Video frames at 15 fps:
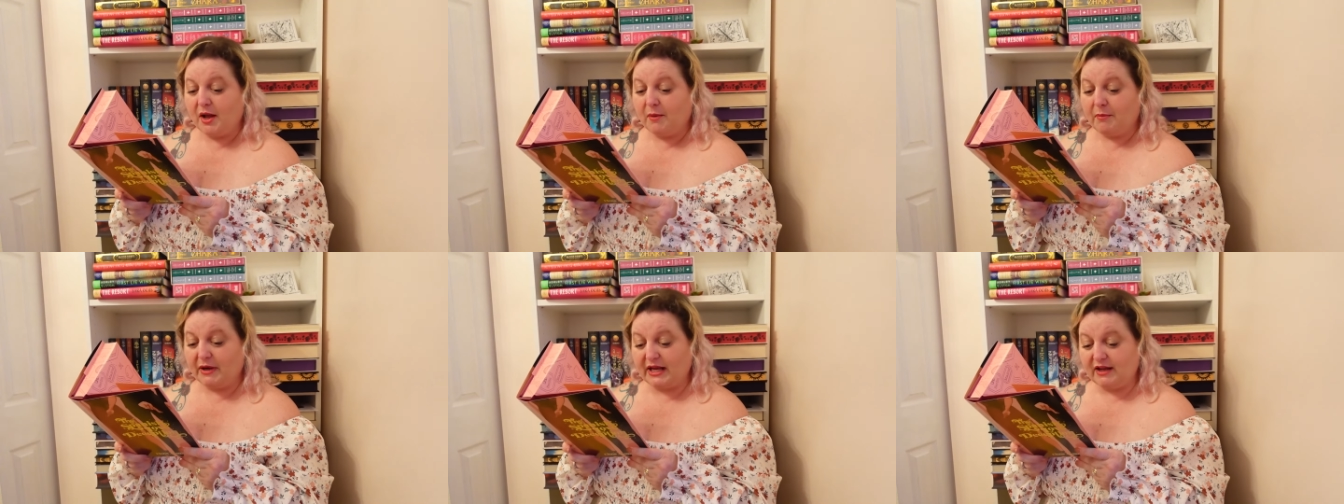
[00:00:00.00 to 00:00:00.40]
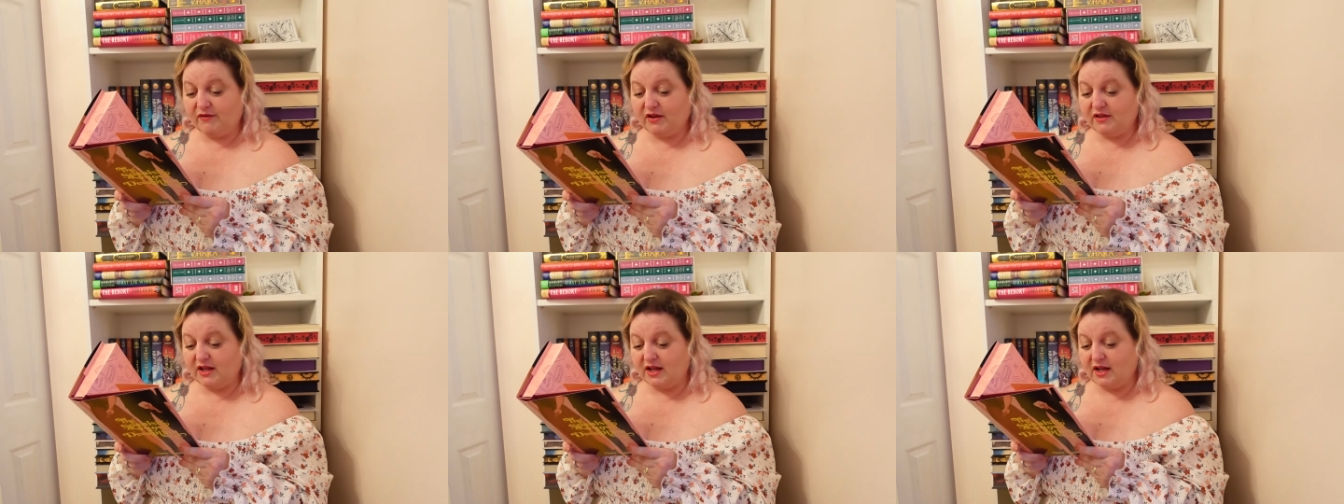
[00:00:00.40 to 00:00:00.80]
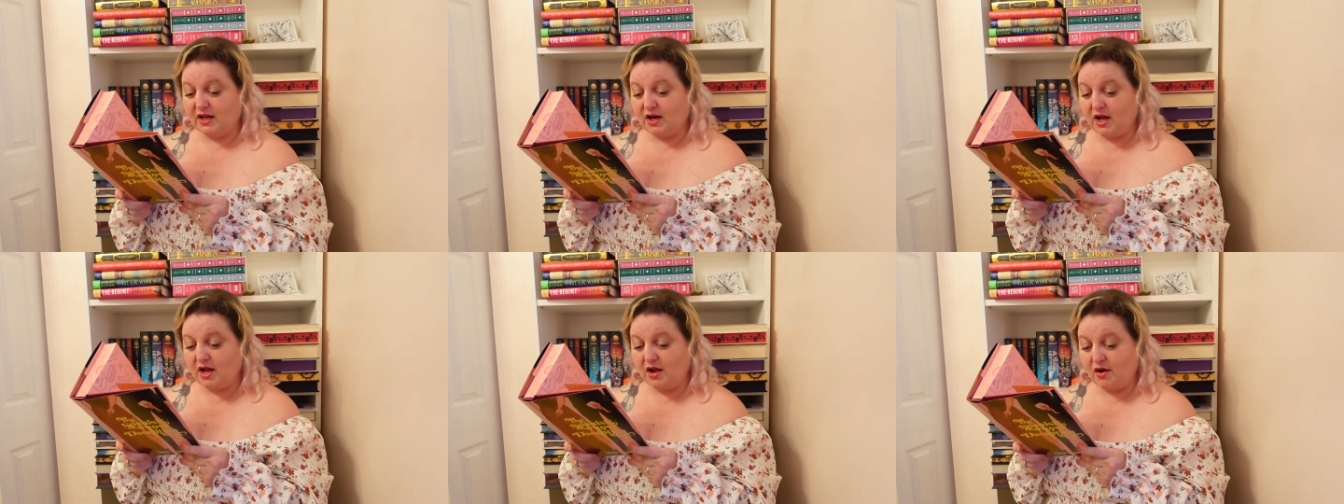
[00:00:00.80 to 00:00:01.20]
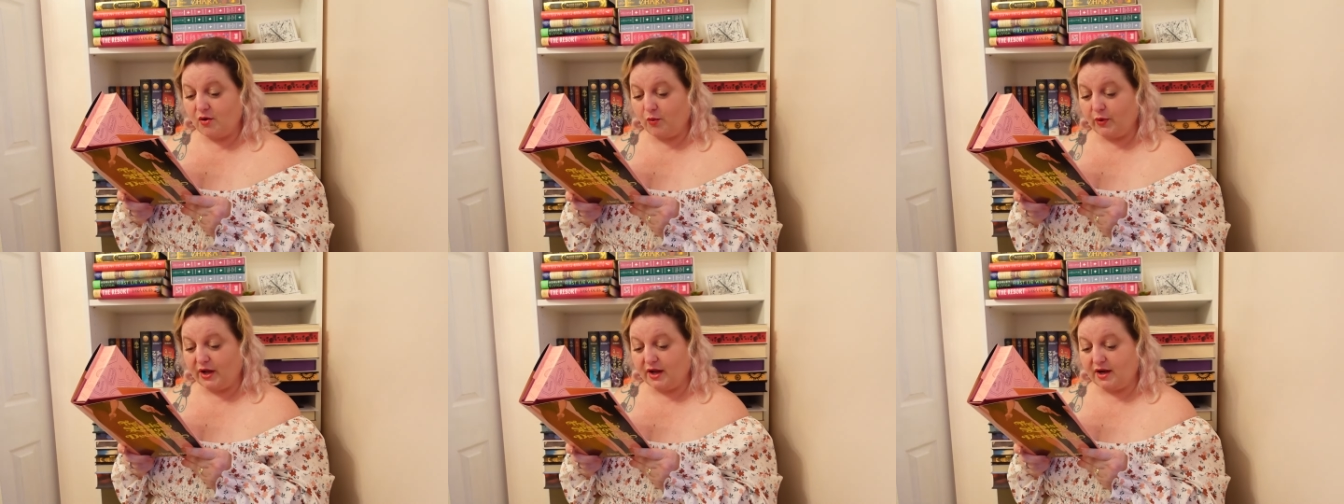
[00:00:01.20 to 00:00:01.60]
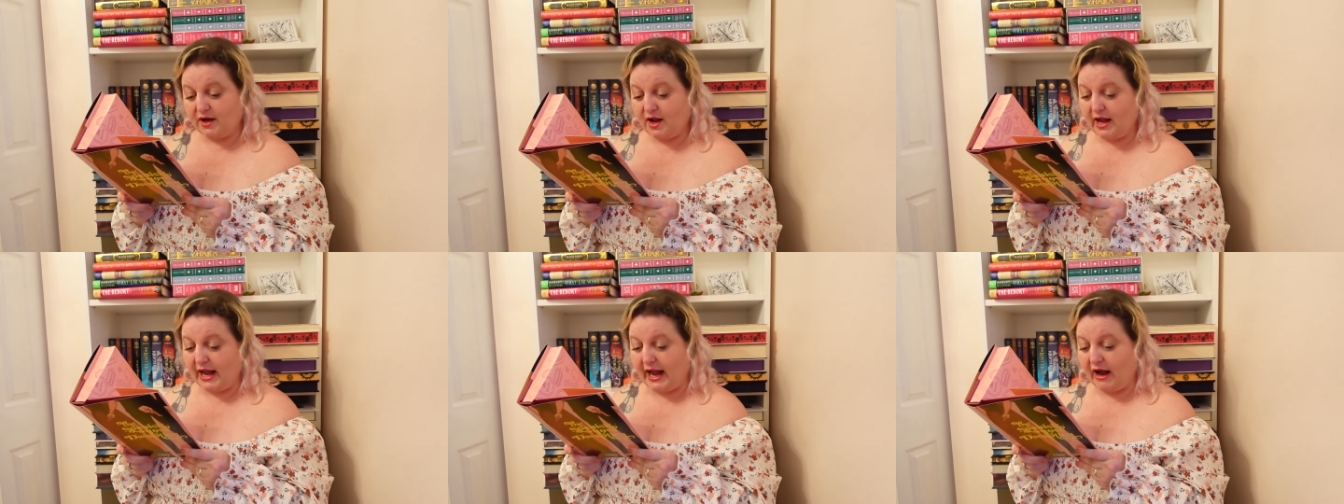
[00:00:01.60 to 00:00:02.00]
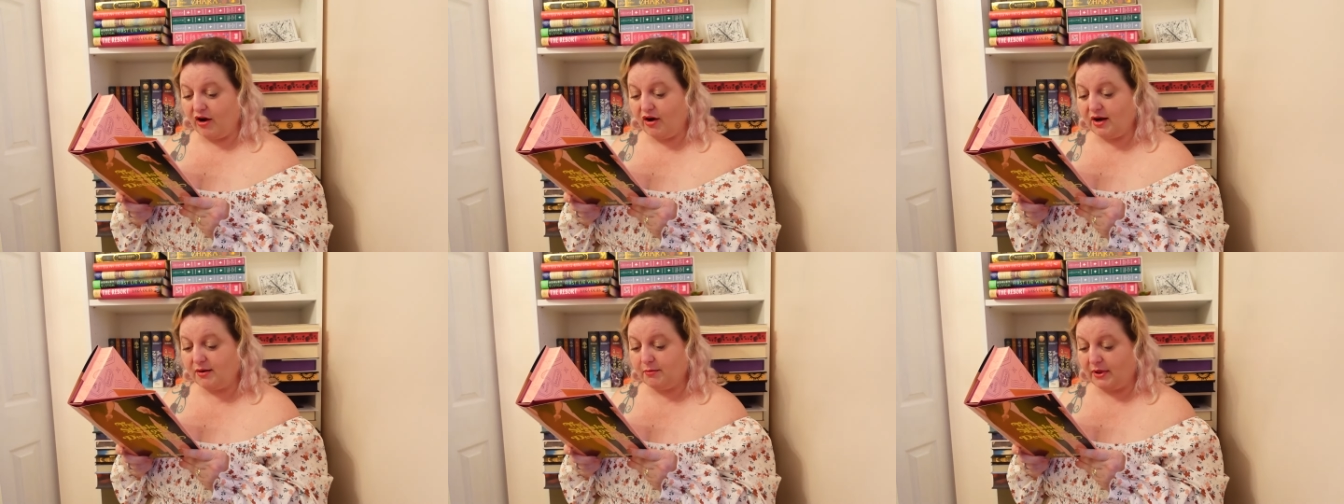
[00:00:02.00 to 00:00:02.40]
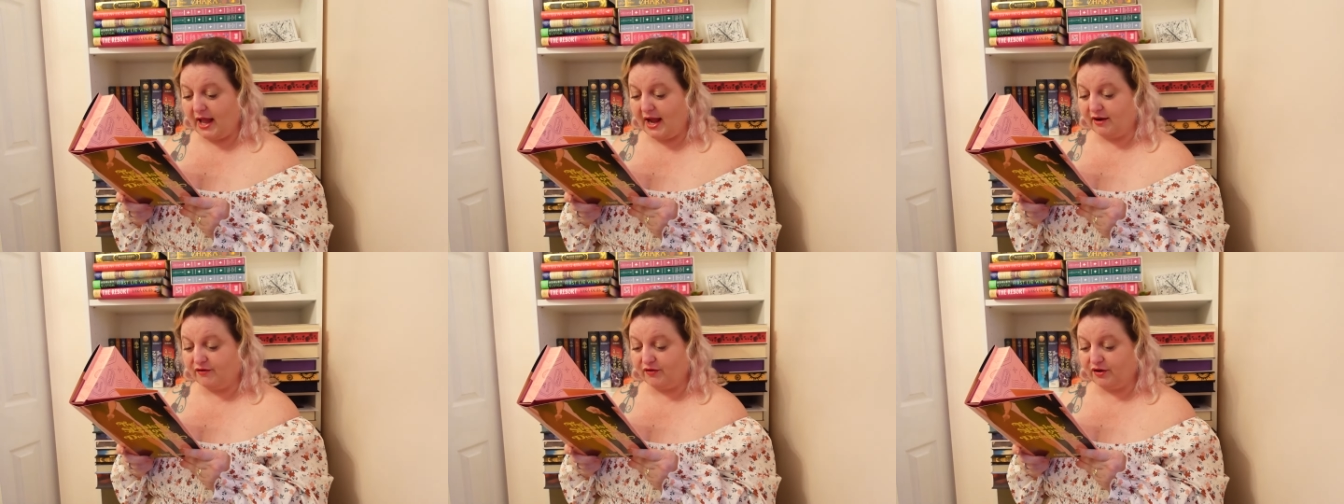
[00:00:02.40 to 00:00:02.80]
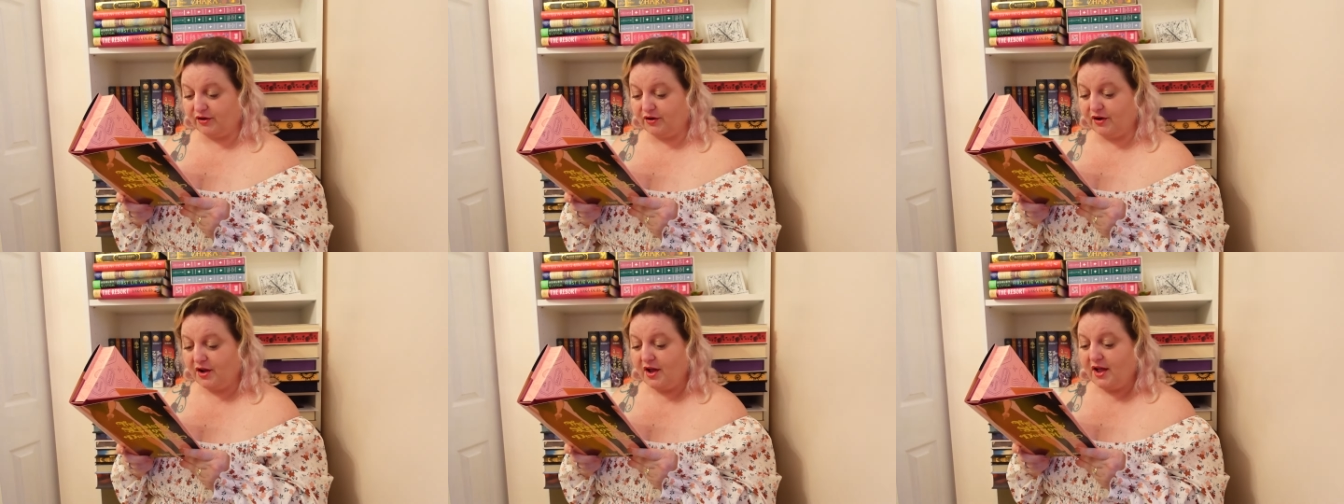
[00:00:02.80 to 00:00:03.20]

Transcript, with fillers: But even then, when Aaron Blackford,